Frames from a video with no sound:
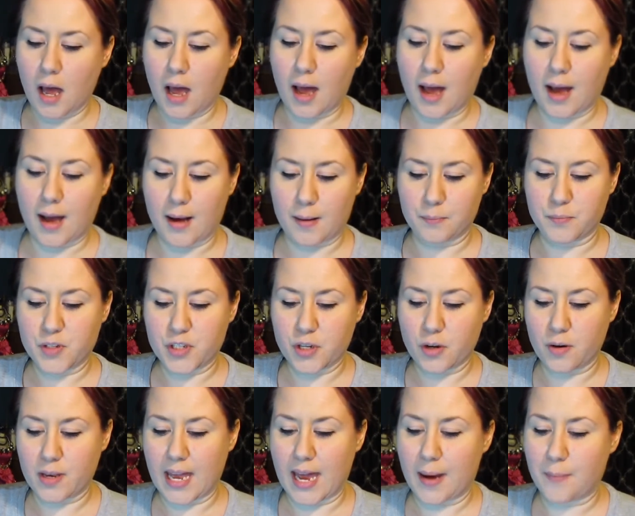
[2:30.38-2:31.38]
Um, so
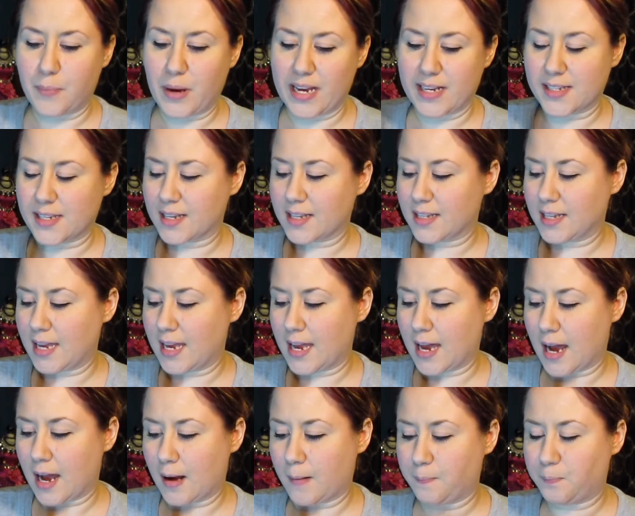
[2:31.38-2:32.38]
yeah, basically
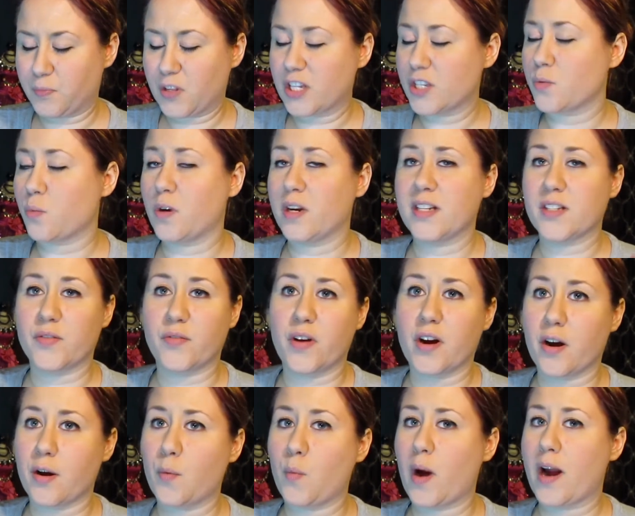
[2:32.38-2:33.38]
um, this one is
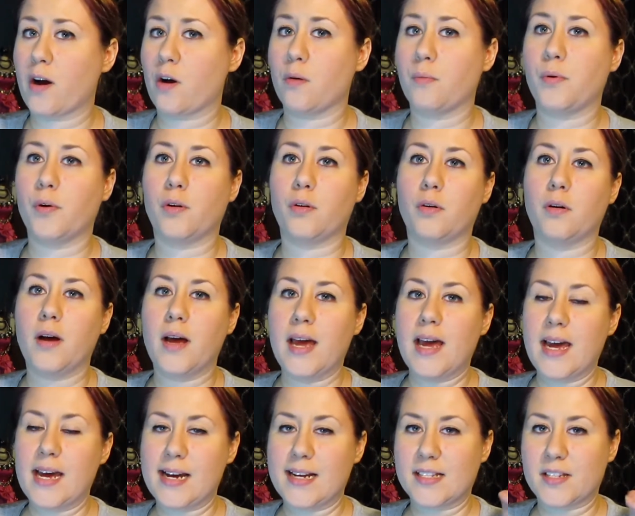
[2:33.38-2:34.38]
very wearable.
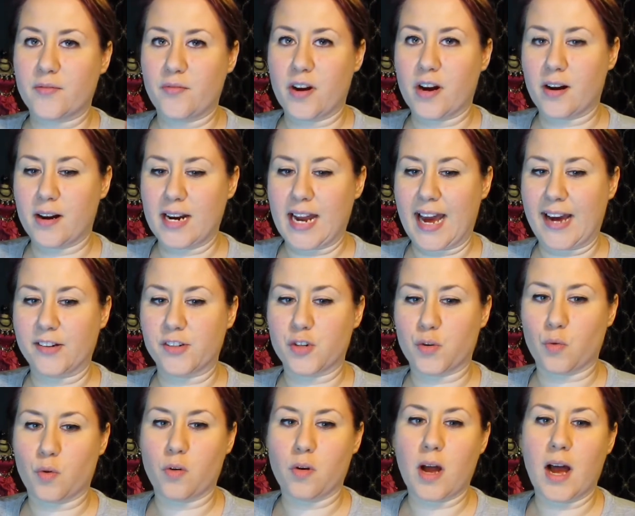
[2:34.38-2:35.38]
It's a very
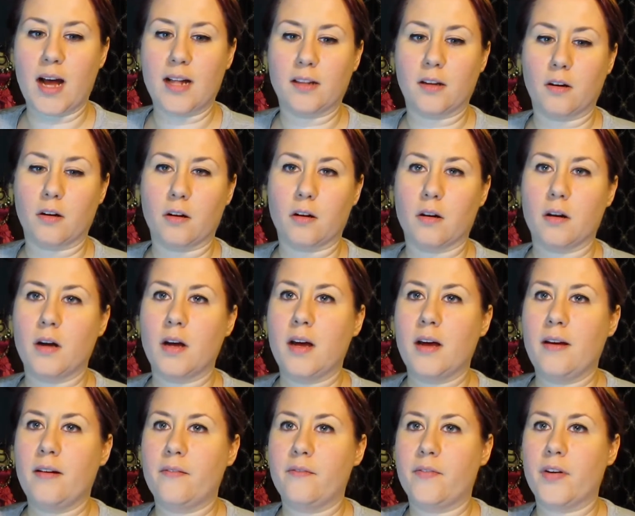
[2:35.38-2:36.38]
natural color,
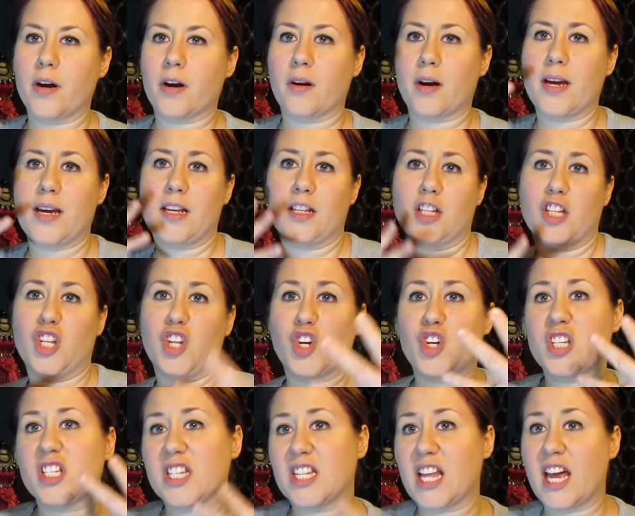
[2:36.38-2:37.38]
very
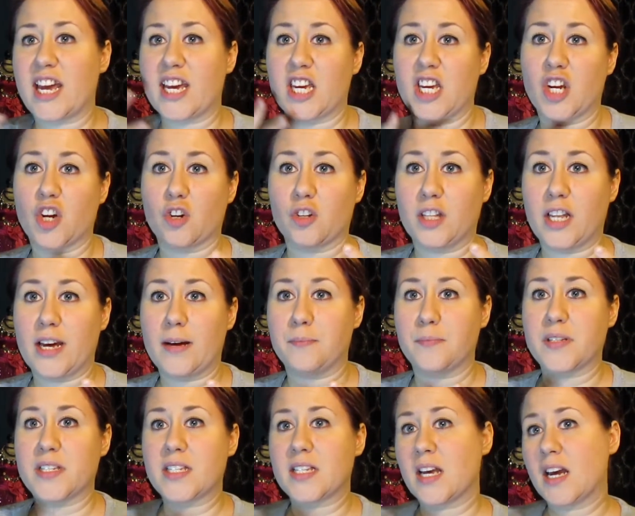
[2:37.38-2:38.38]
looks like your
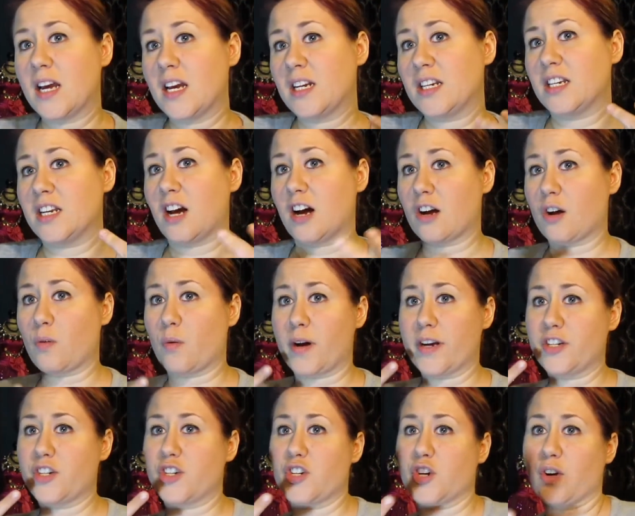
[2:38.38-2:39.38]
lips. Not
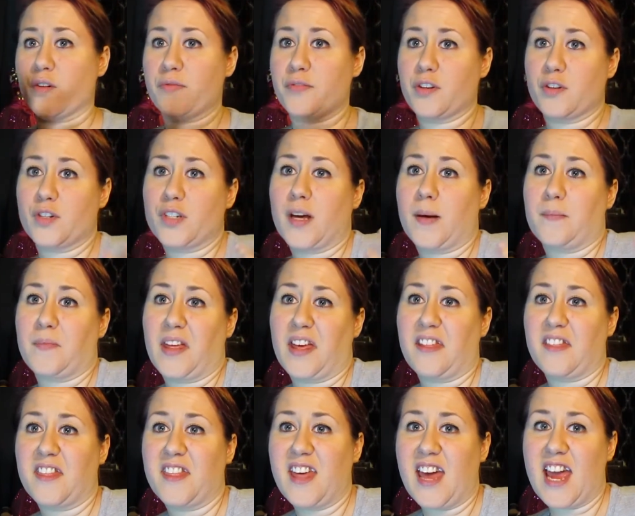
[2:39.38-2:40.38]
quite sure if there's
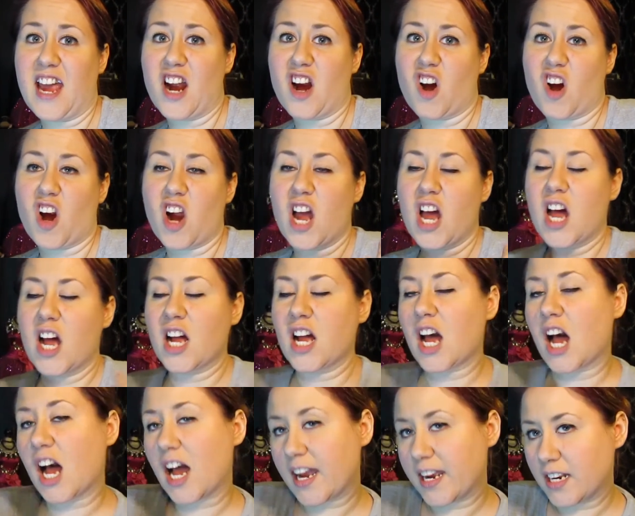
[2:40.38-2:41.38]
something there,
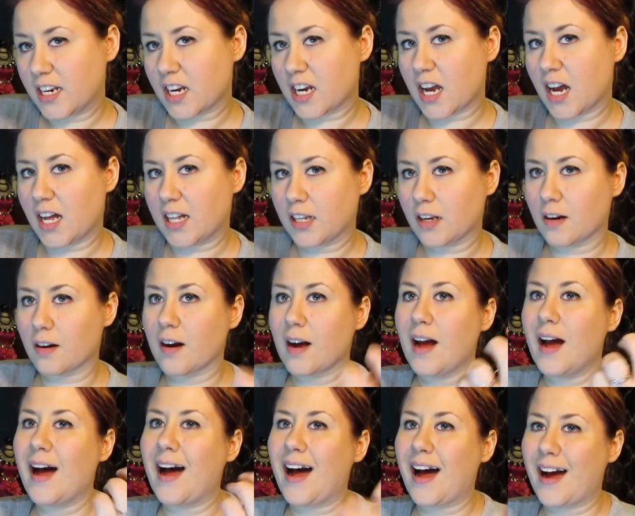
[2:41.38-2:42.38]
kind of color.
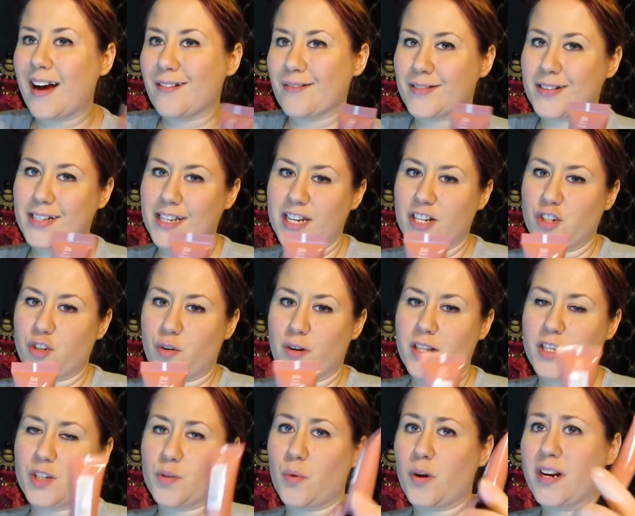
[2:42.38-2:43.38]
I really enjoy
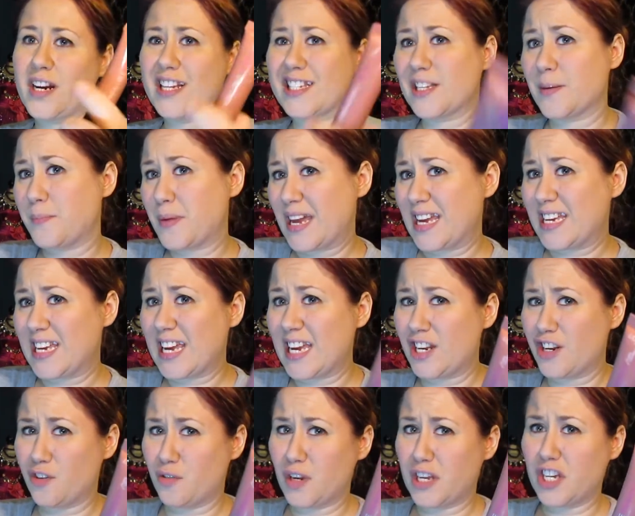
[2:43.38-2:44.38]
this one. It's a pinky
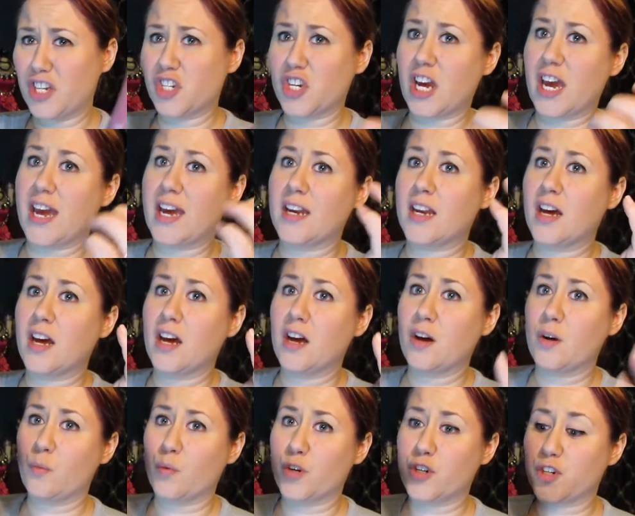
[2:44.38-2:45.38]
nudie shade,
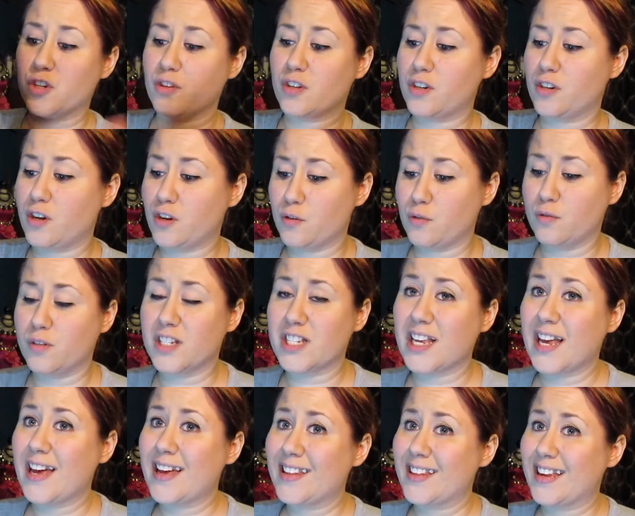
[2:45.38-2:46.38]
which are the nudes
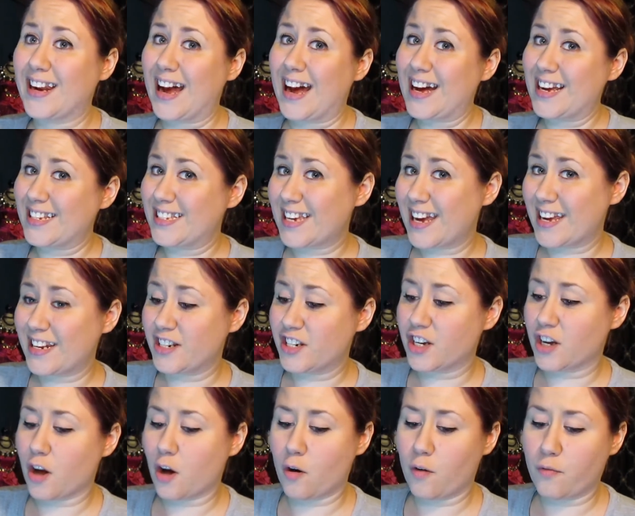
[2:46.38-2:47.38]
that I tend to
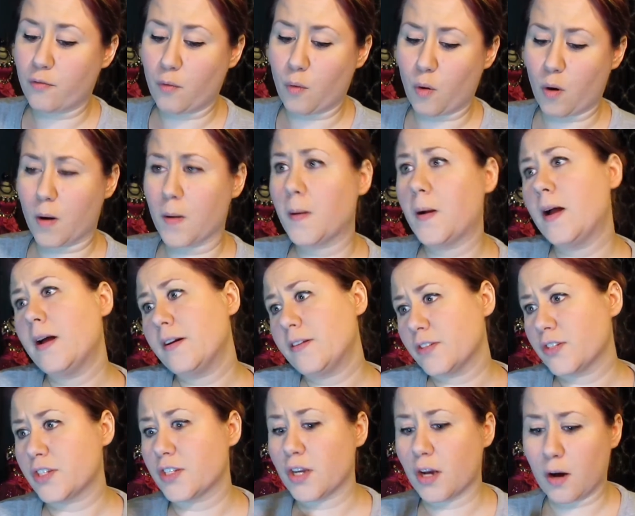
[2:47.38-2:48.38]
go for.
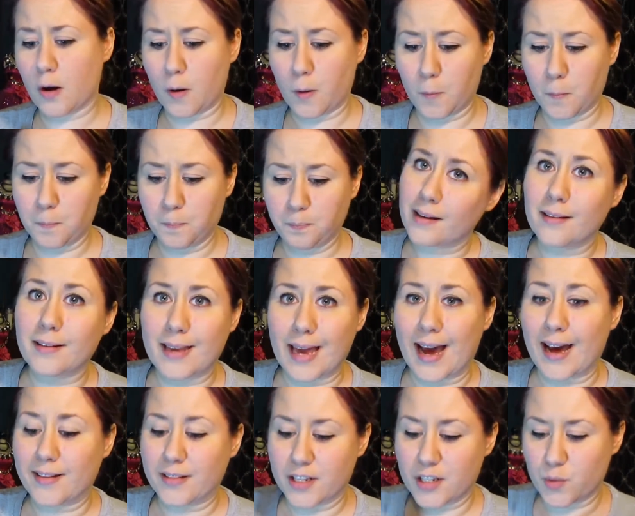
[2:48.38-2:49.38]
So
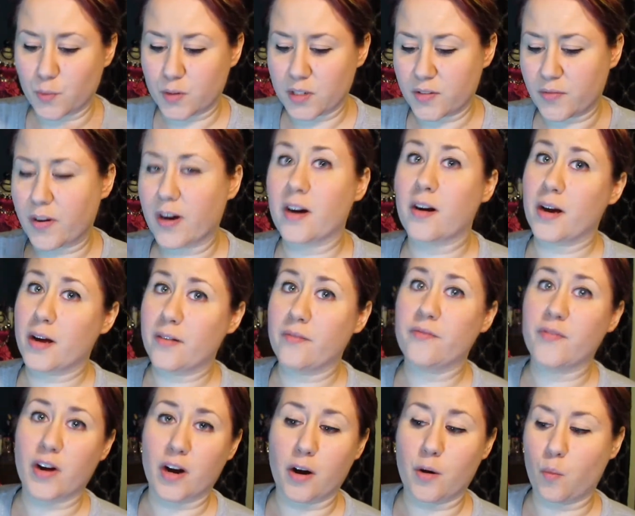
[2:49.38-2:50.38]
yeah, this one's very,
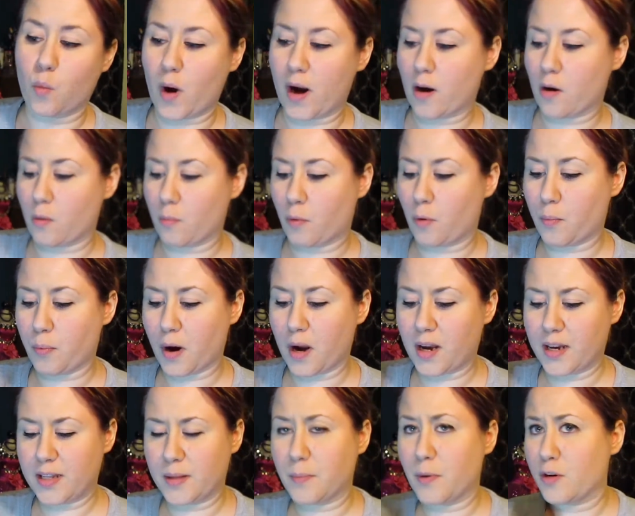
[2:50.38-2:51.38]
very wearable.
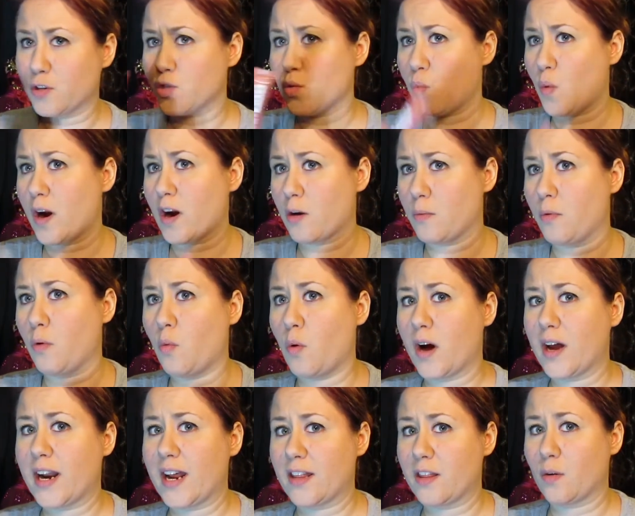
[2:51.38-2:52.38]
Probably the most wearable
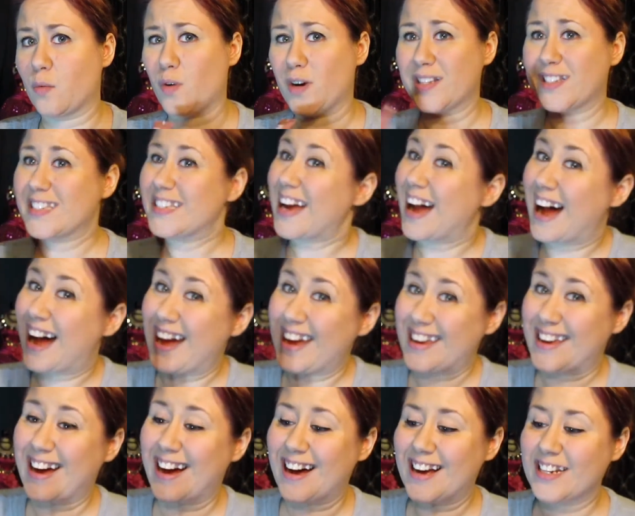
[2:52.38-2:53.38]
one out of the ones I
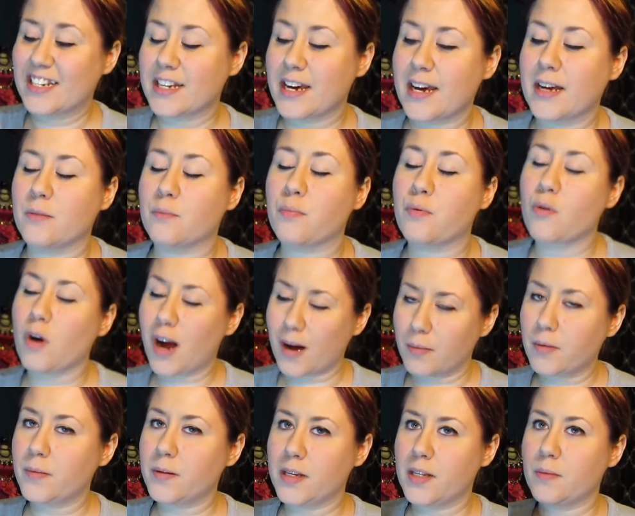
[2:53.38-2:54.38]
got and
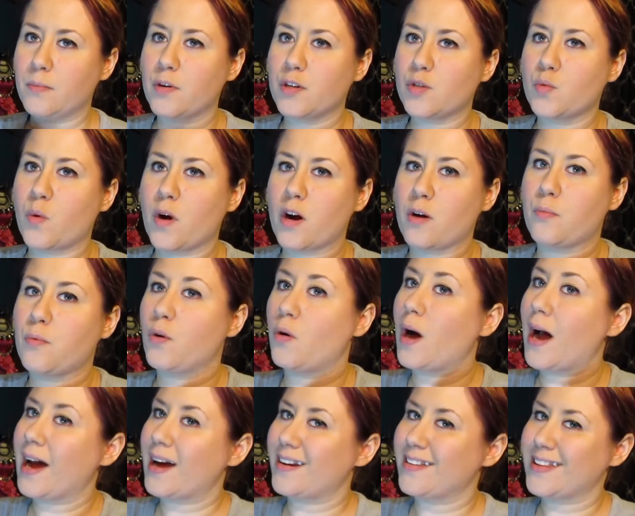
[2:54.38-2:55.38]
probably the most wearable
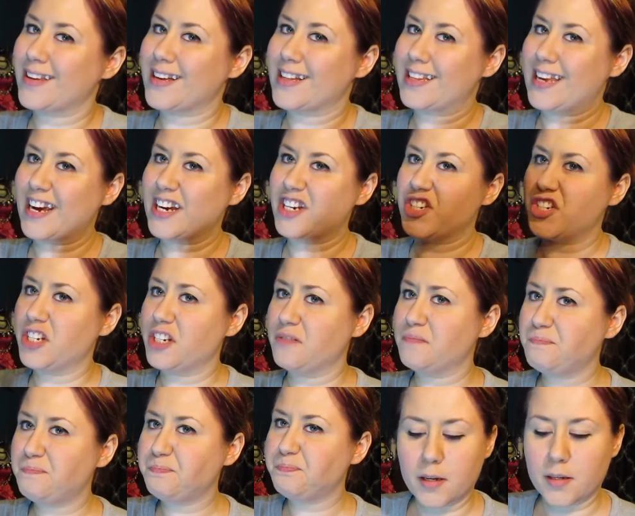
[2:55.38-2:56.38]
out of the collection.
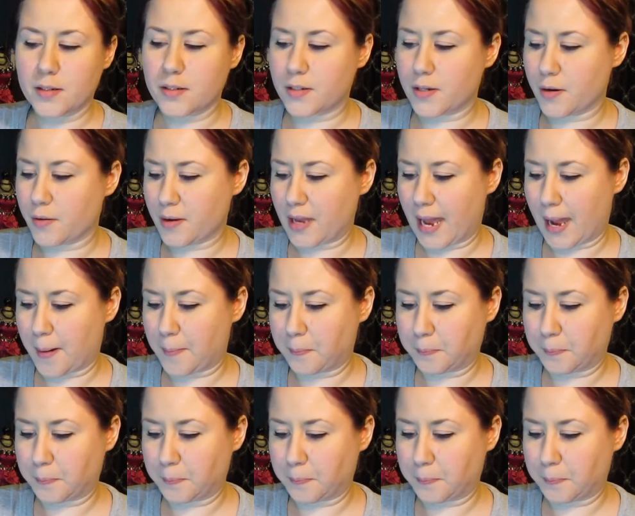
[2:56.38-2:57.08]
So yeah.